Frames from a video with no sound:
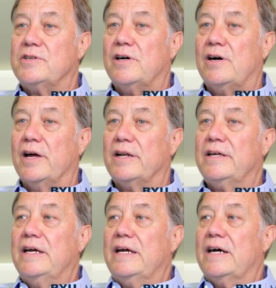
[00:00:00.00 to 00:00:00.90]
on
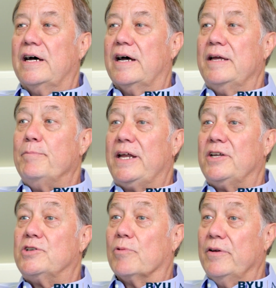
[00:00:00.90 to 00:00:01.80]

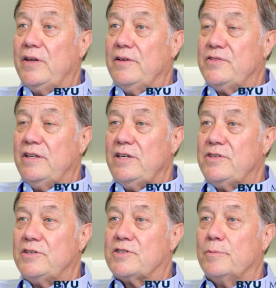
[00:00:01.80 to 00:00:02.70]
embedded derivatives in
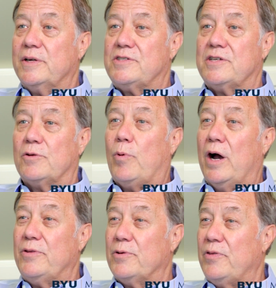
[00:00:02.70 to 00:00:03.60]
these instruments and
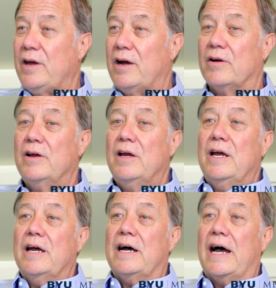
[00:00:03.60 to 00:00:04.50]
why they're there,
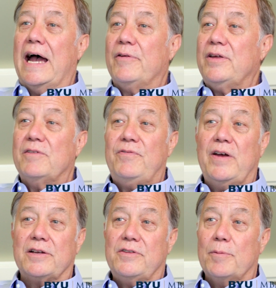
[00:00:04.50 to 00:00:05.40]
how they
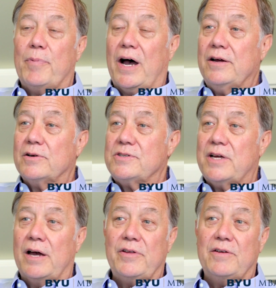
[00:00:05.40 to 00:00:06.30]
affect the buyers,
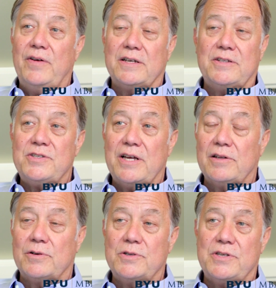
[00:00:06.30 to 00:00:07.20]
how they affect the
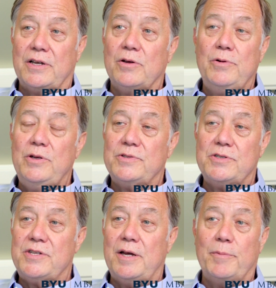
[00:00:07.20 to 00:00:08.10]
sellers, and who
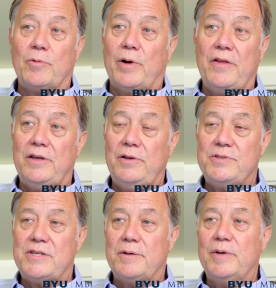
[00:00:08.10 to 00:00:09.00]
uses them and why they
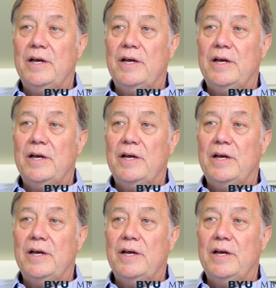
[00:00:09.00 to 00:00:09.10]
use them.